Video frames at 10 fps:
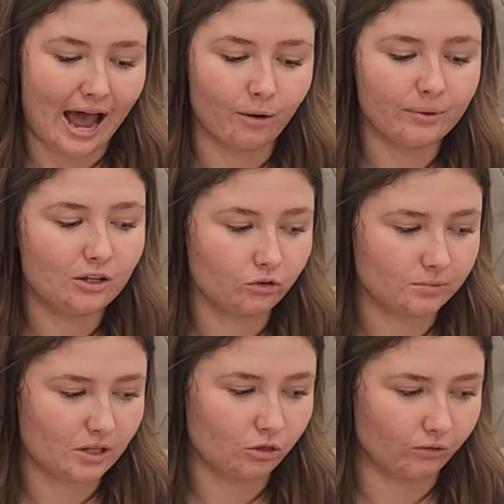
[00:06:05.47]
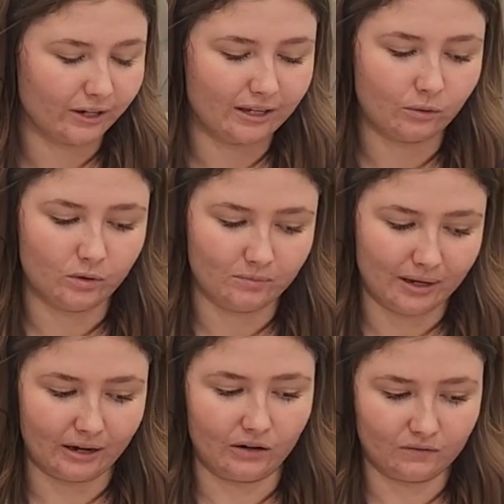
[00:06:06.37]
How many groups of 3 can we
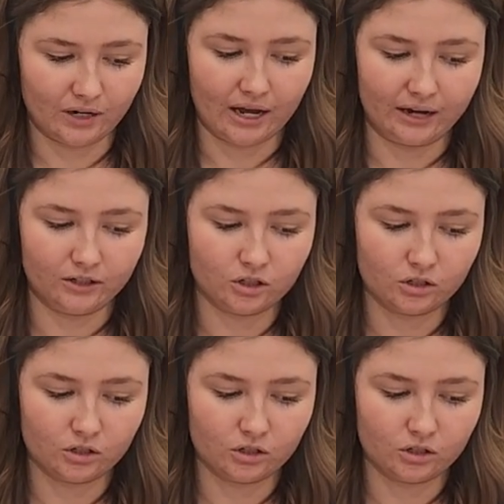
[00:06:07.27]
make out of 9?